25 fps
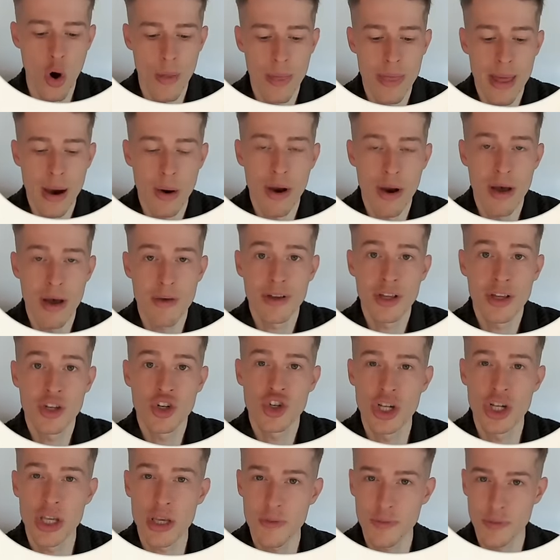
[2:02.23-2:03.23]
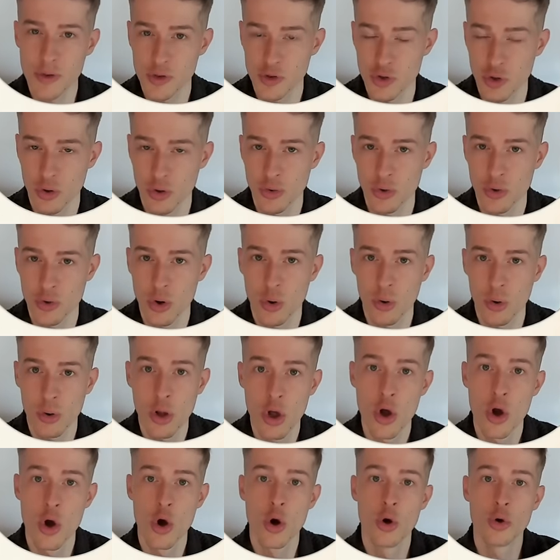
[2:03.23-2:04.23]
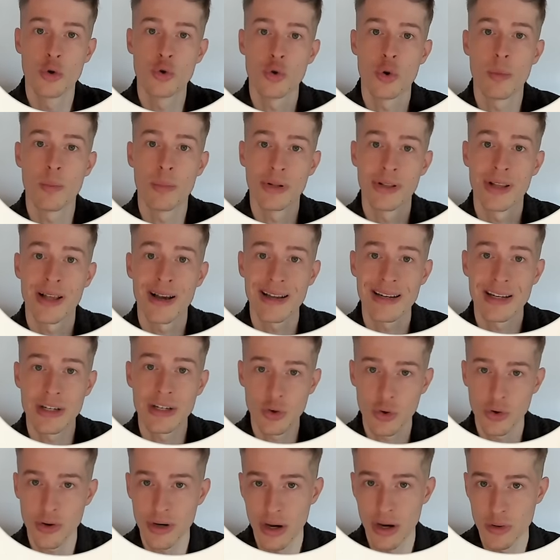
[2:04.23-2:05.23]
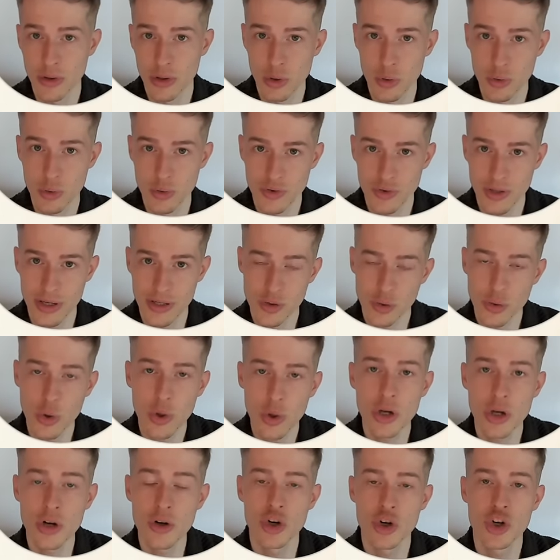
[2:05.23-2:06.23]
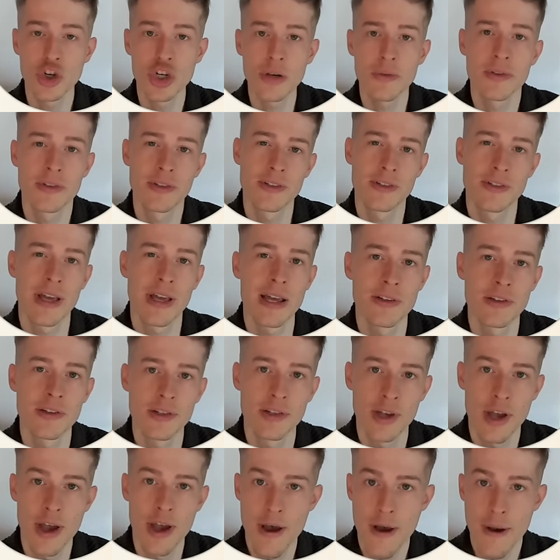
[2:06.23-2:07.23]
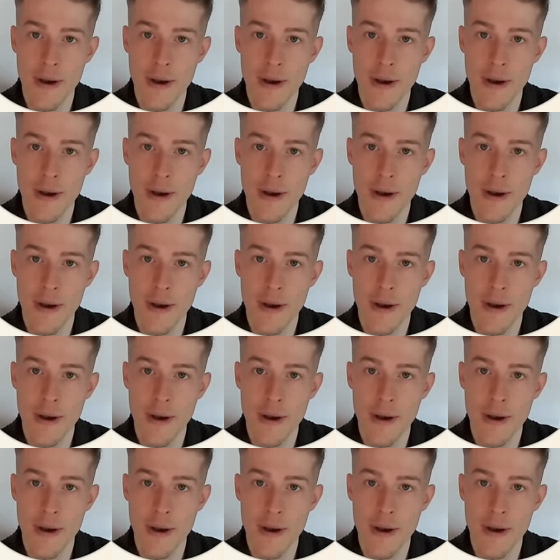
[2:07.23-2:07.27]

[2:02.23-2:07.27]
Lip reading: on now having achieved a certain goal to imply that you are now in a new state. So you can shift states.